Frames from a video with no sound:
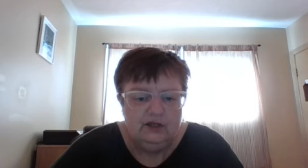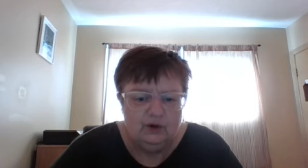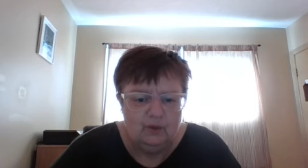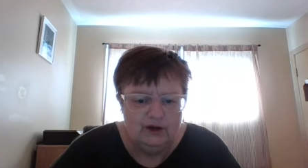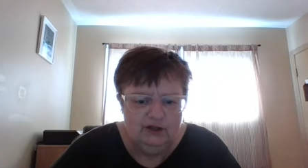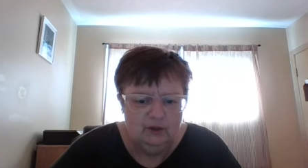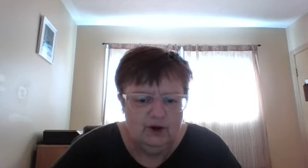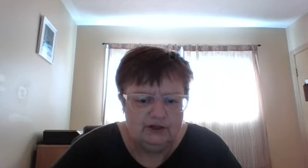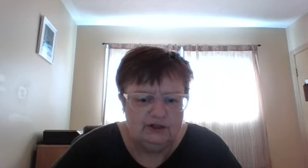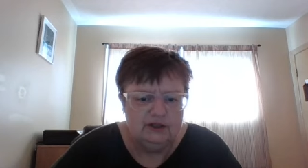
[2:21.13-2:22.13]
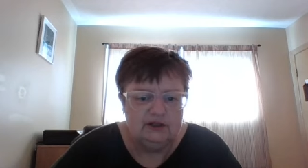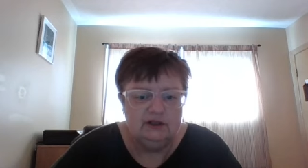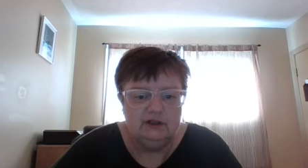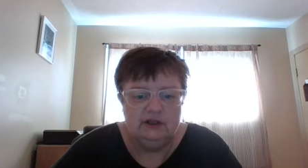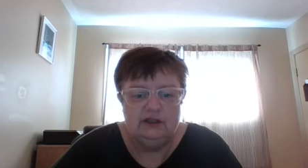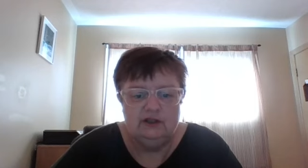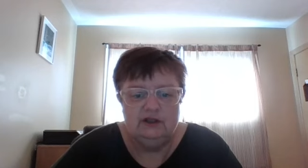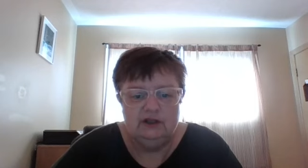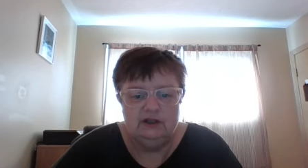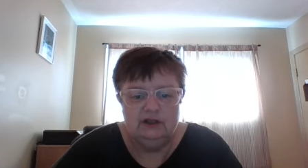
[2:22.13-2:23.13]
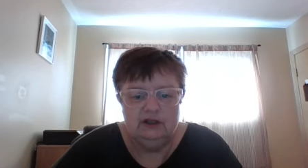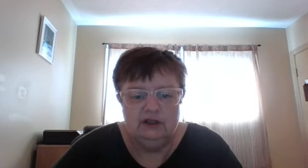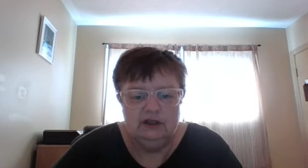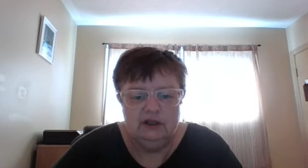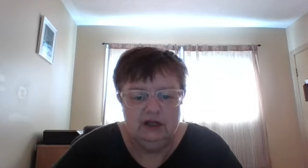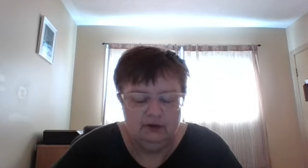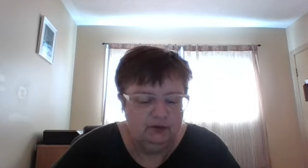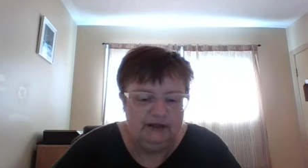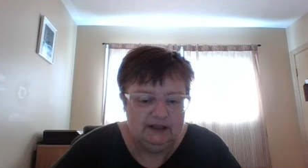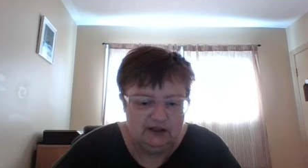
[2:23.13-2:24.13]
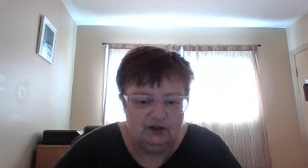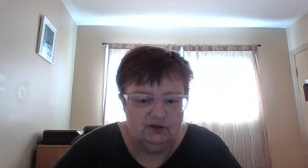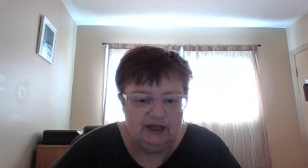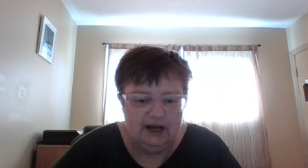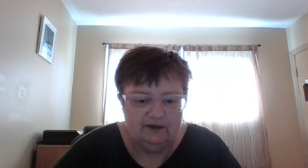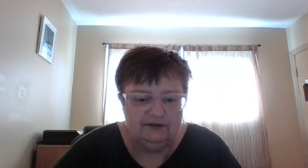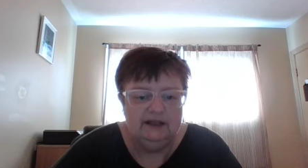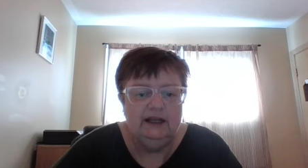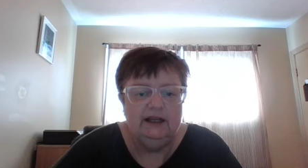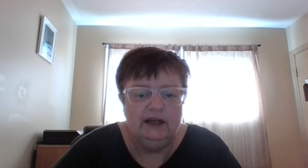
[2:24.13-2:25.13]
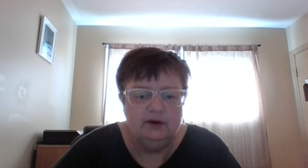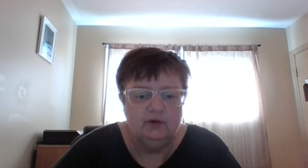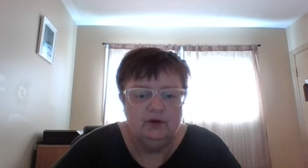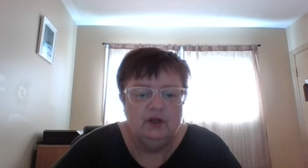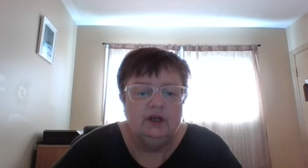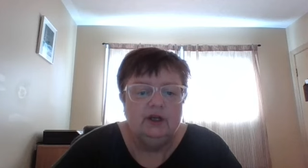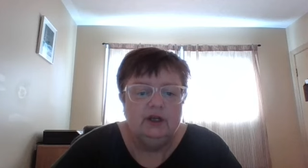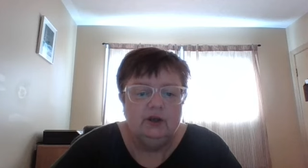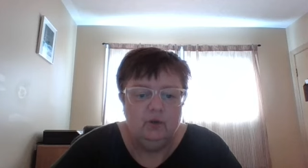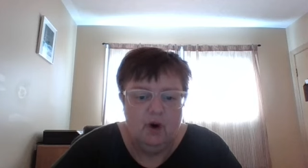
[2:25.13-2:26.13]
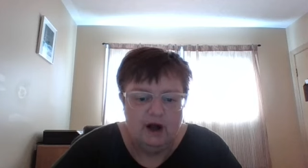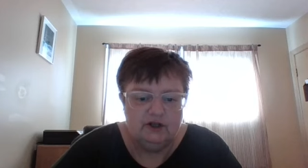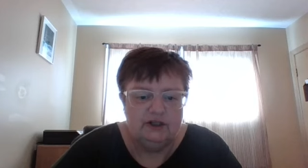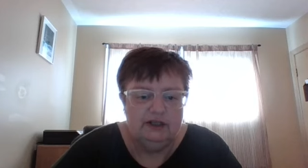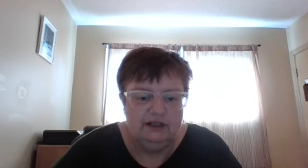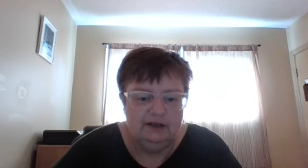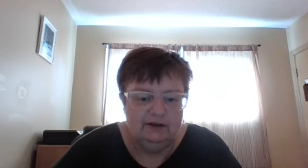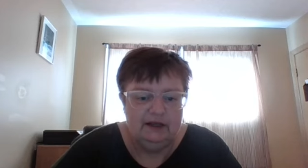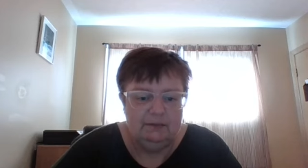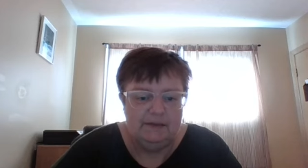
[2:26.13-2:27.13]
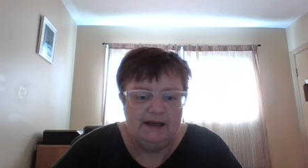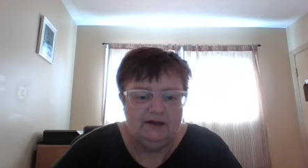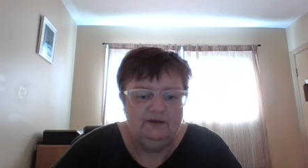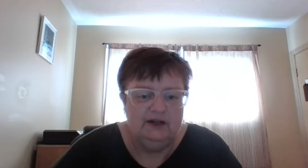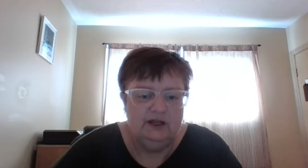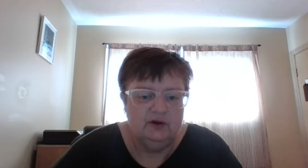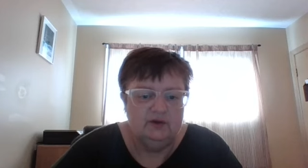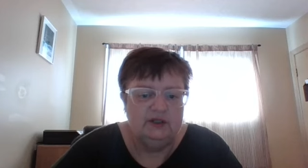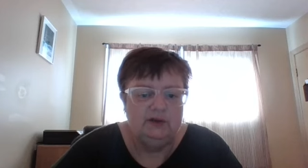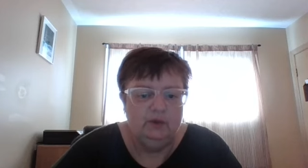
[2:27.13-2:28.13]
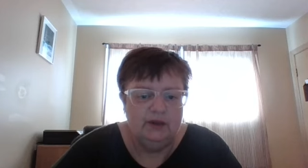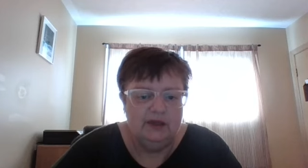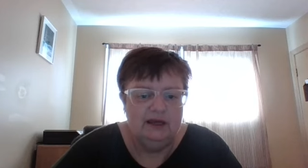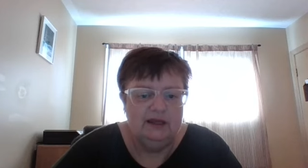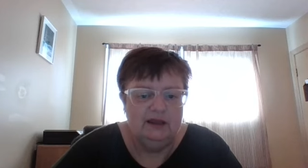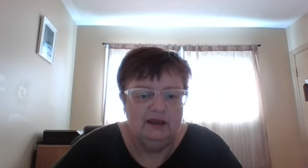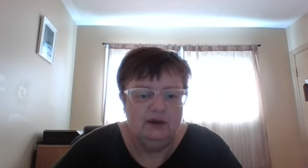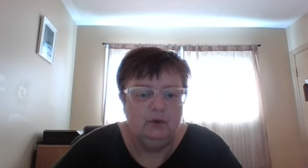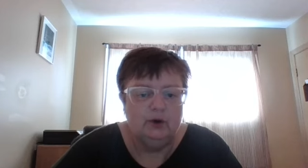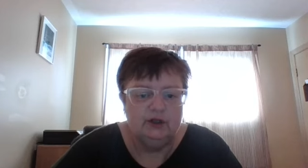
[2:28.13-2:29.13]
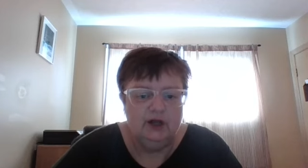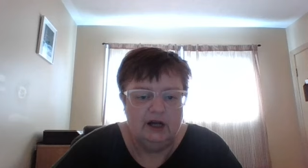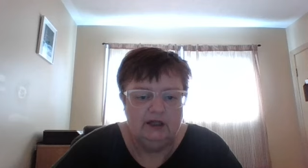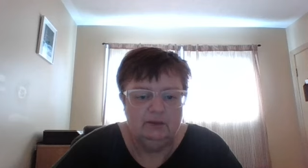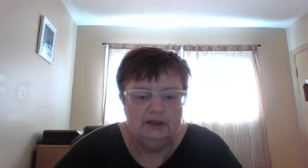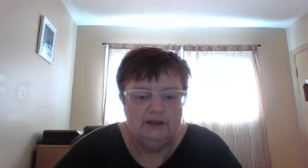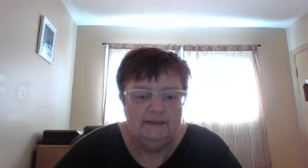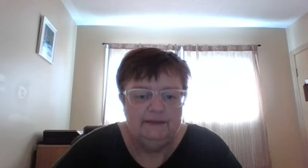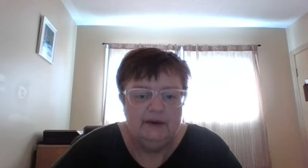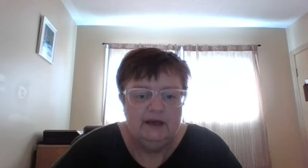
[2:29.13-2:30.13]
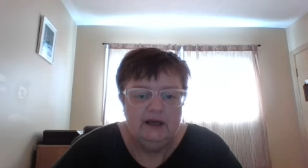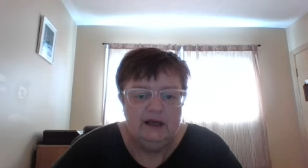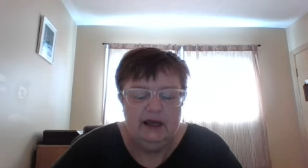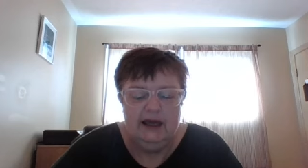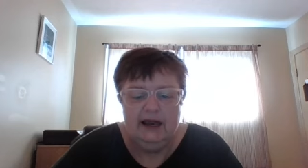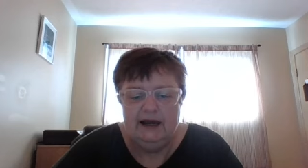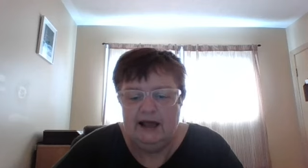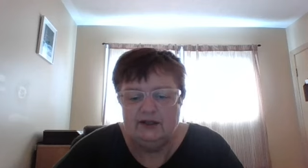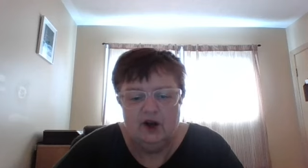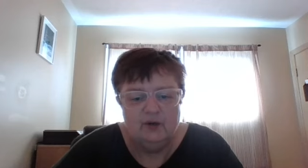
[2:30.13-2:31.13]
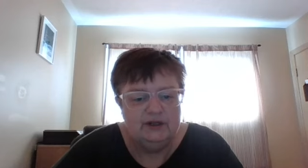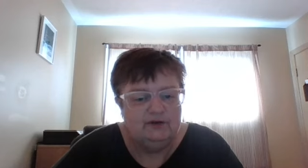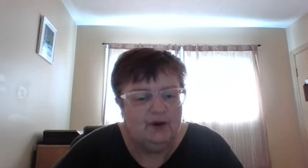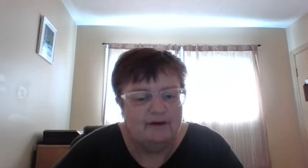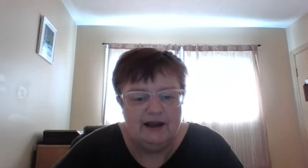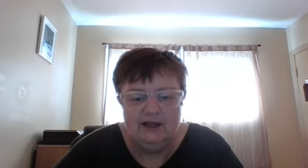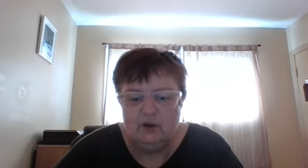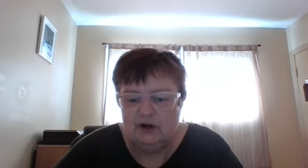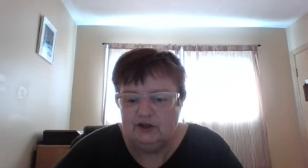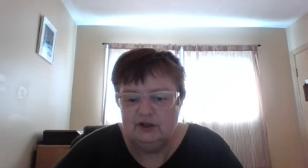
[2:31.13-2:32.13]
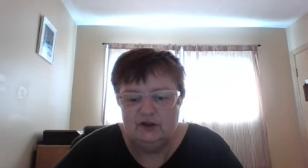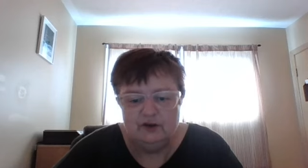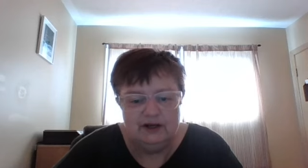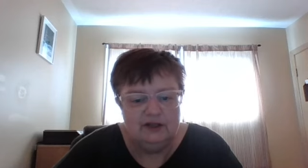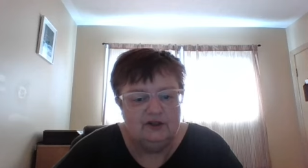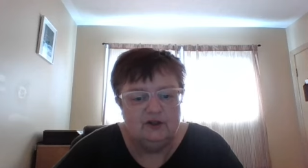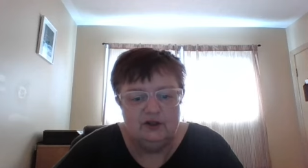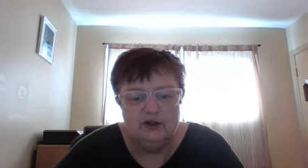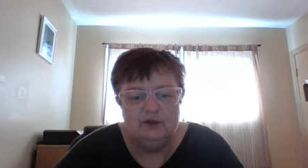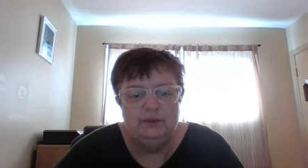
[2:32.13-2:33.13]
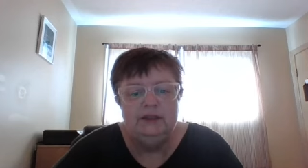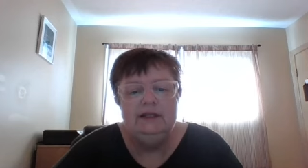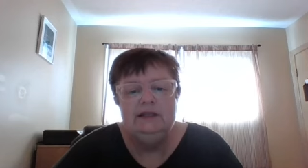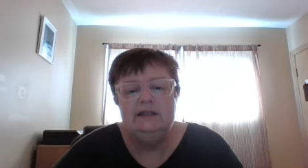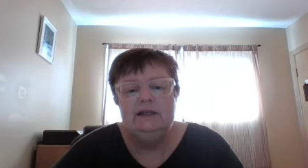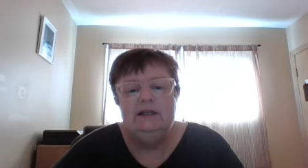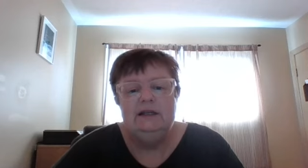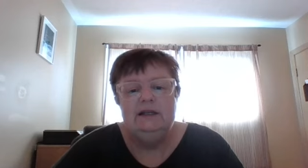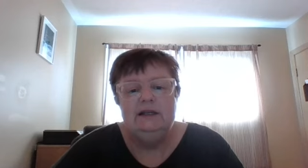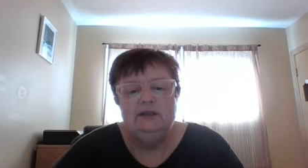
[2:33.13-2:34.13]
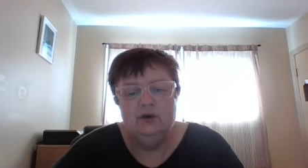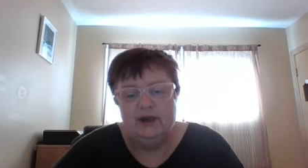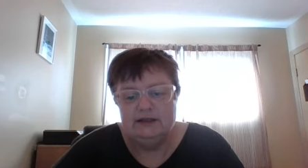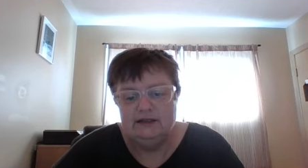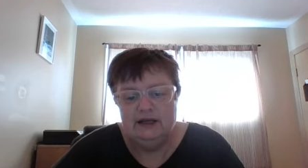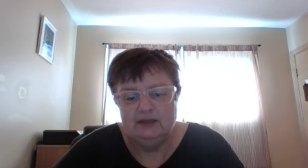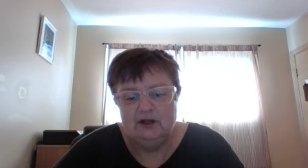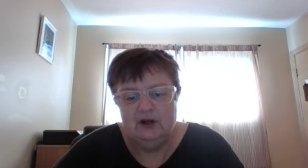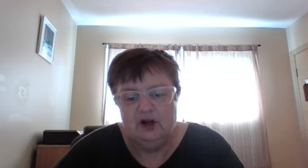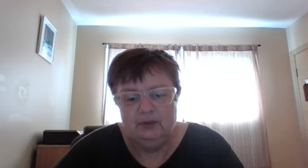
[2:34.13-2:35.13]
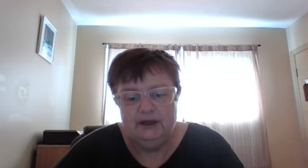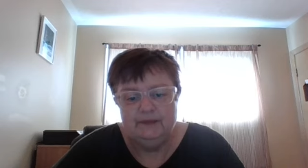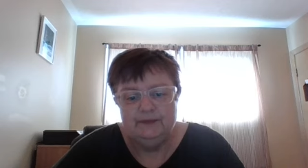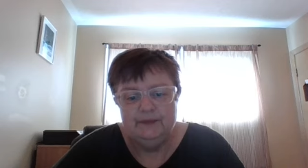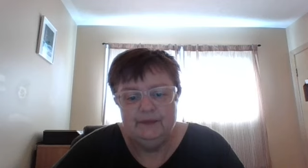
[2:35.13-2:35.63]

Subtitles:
So I want you to watch read this unit carefully and watch the embedded videos within the Word document. And as always, if you have any questions or any concerns, please don't hesitate to call me,